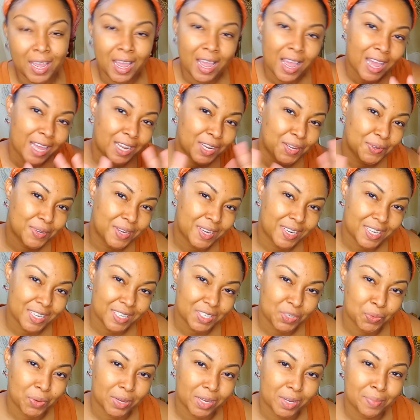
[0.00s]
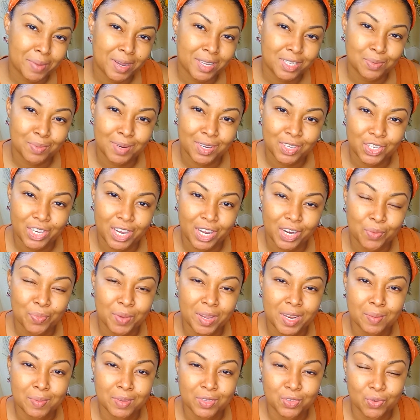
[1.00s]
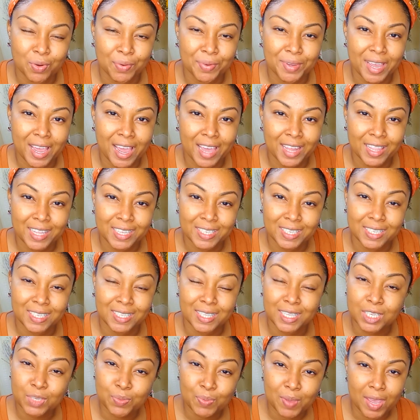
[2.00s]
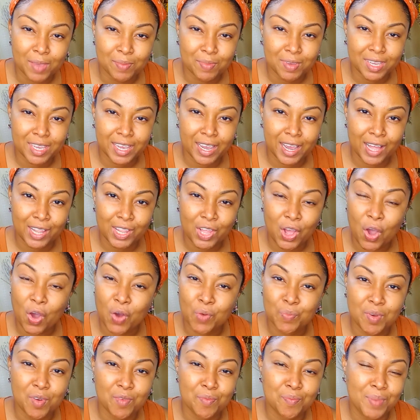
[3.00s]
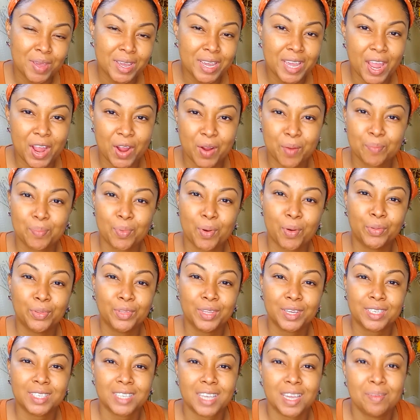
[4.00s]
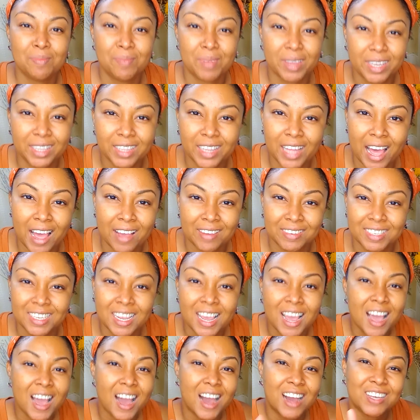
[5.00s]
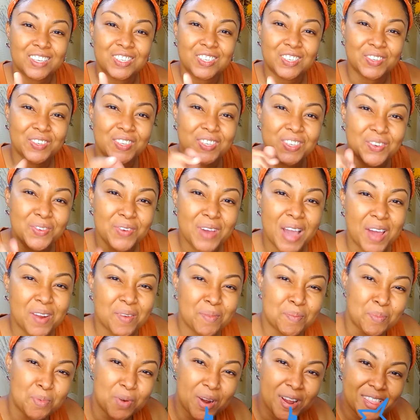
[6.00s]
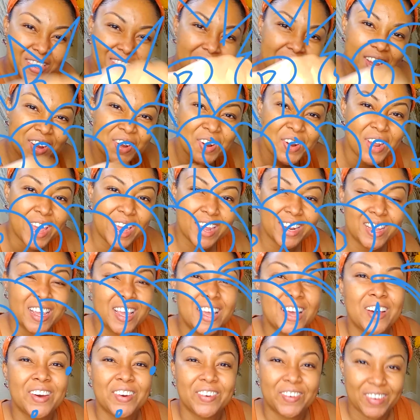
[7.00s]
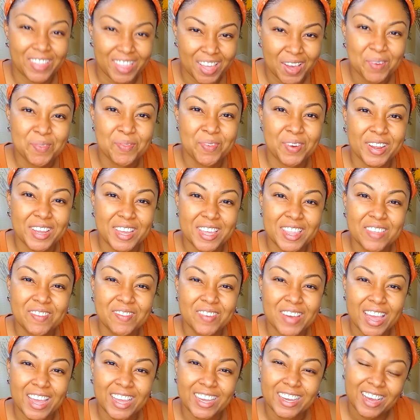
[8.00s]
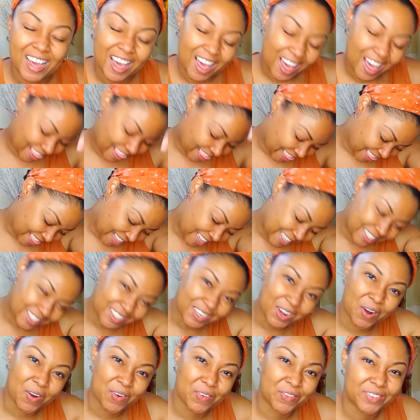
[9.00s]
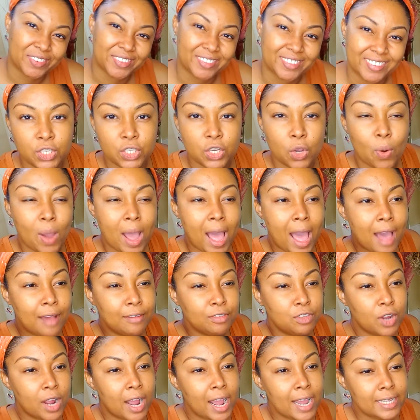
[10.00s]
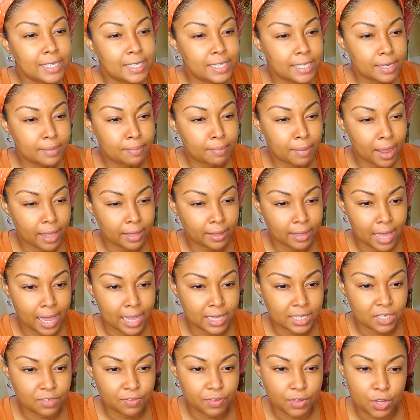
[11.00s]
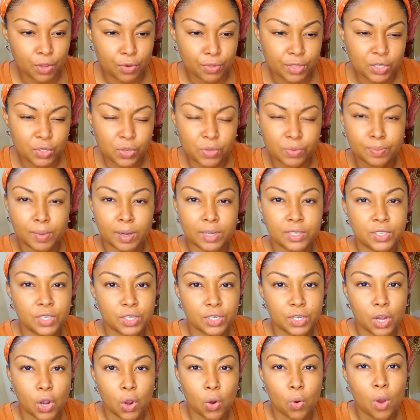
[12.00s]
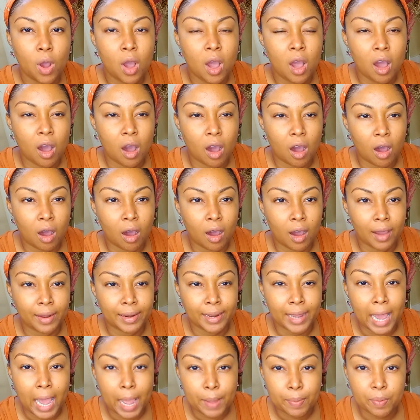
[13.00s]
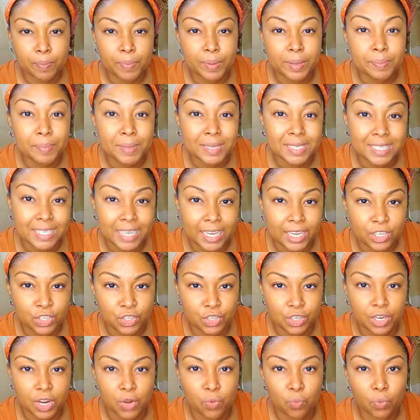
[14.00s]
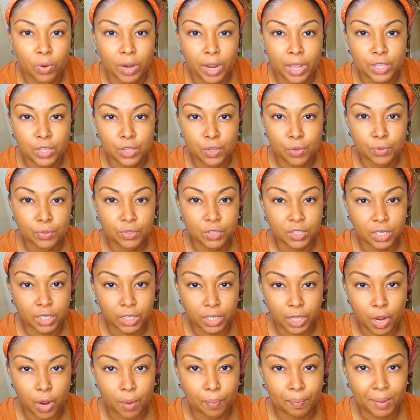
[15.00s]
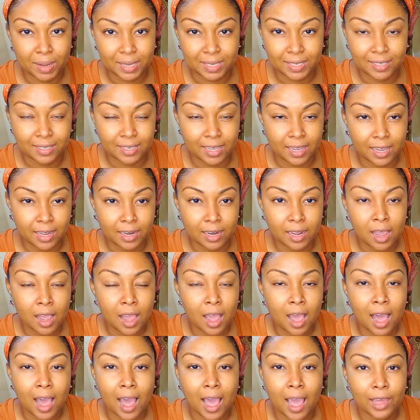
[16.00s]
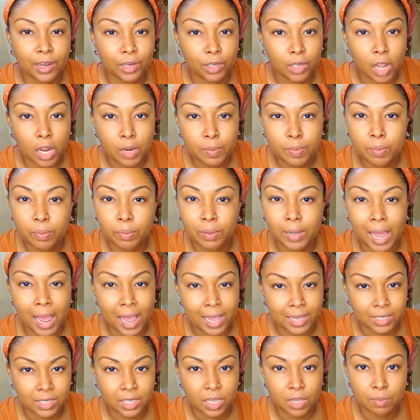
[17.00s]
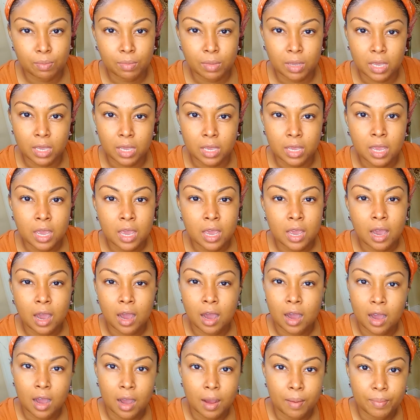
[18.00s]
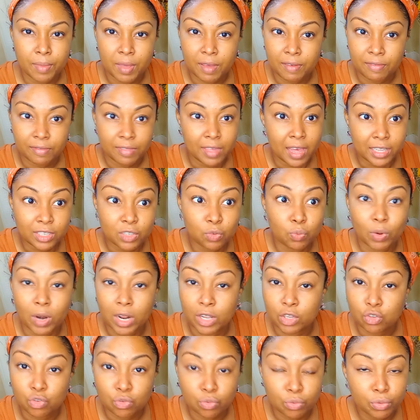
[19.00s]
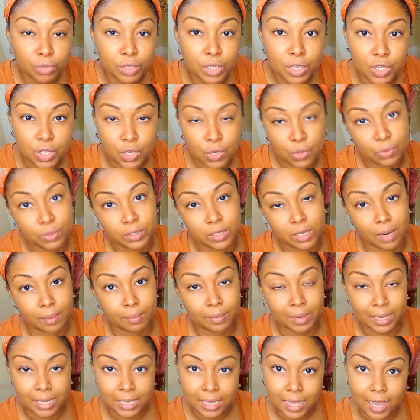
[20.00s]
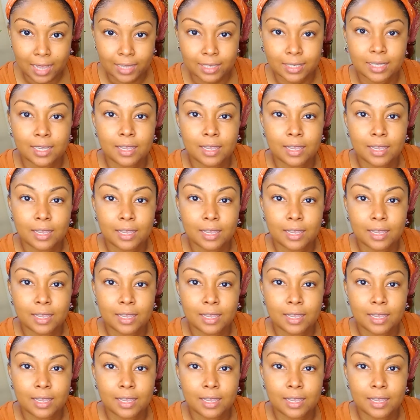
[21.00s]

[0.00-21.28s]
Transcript: Hello kitties and welcome back to my channel. My name is Rogan. This is This Bahamian Gyal, home of big hair, bold looks, and big laughs. I show you how to break the internet without breaking the bank. Let's go. So after I did my last video, and this was months ago, on hyperpigmentation and what I use to clear up my skin, I had a lot of people asking me if that's what I truly use. And I'm like, yes.